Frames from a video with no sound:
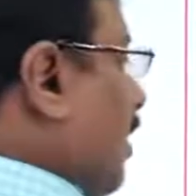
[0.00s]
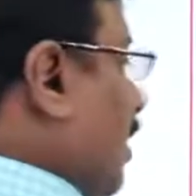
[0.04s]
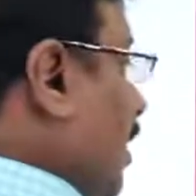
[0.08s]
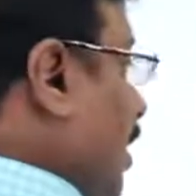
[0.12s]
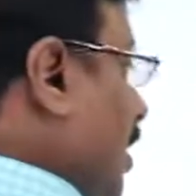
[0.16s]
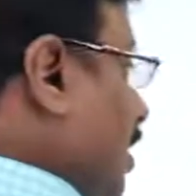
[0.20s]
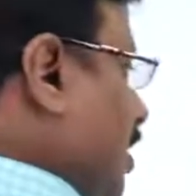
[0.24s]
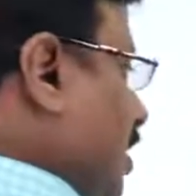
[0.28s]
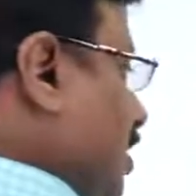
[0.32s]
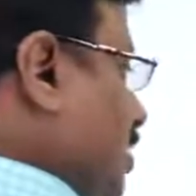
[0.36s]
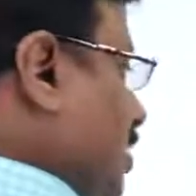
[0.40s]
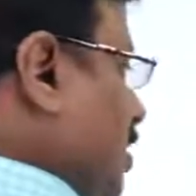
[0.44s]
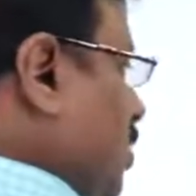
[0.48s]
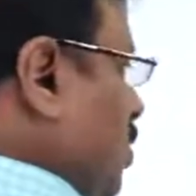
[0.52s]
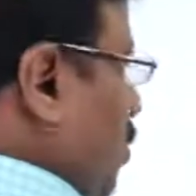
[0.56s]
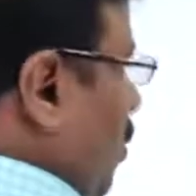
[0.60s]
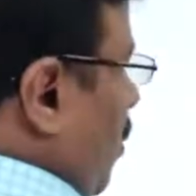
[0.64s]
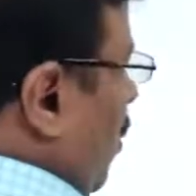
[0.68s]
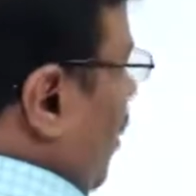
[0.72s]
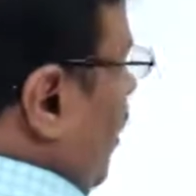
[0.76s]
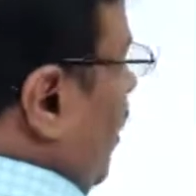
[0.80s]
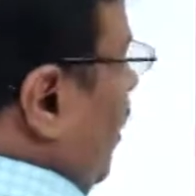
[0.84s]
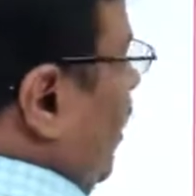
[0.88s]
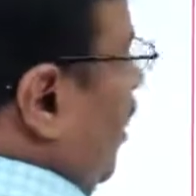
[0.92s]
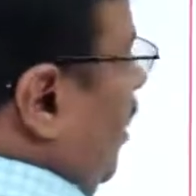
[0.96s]
And this is
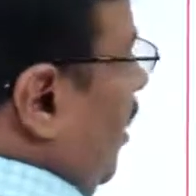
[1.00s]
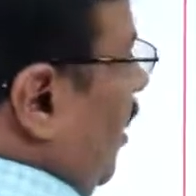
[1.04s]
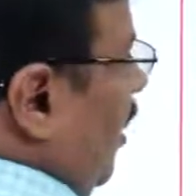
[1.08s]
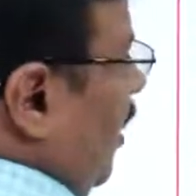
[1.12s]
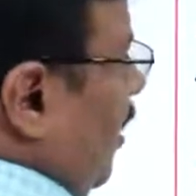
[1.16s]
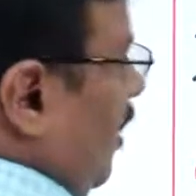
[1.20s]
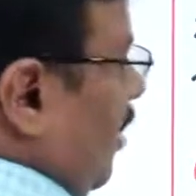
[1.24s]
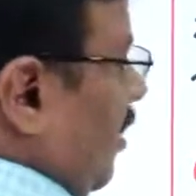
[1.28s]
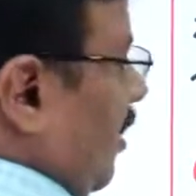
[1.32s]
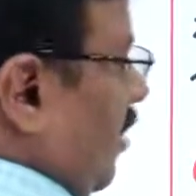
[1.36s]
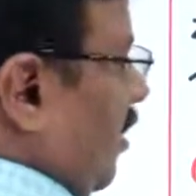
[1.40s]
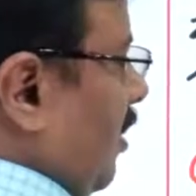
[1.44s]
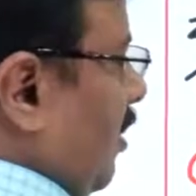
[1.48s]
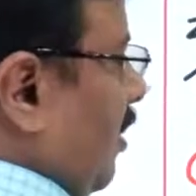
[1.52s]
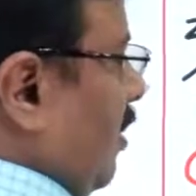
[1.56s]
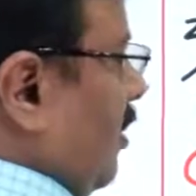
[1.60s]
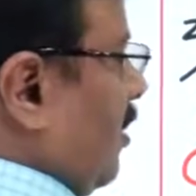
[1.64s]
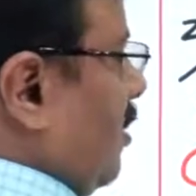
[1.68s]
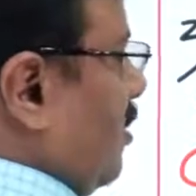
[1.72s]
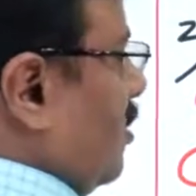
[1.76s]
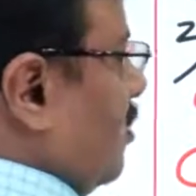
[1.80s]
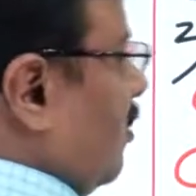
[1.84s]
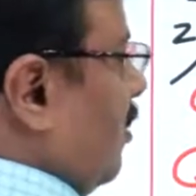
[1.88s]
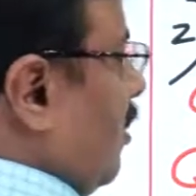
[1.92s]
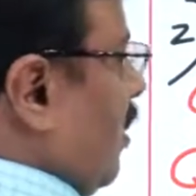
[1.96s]
already NAND.
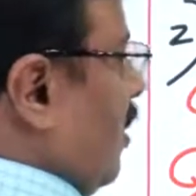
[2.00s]
So,